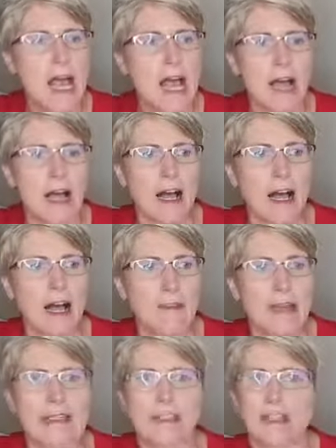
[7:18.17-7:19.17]

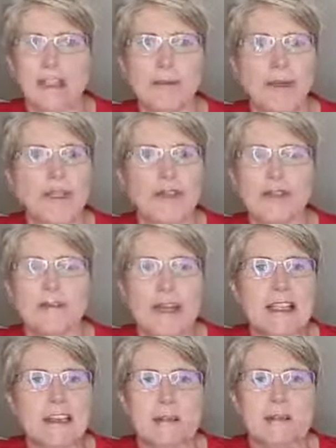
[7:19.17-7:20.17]
It could be, you could
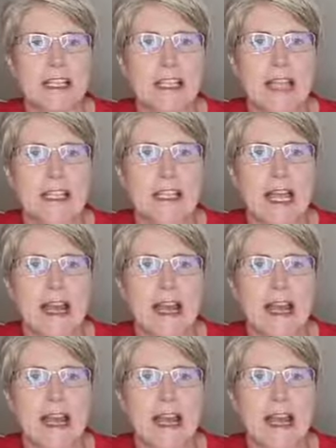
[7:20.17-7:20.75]
make something like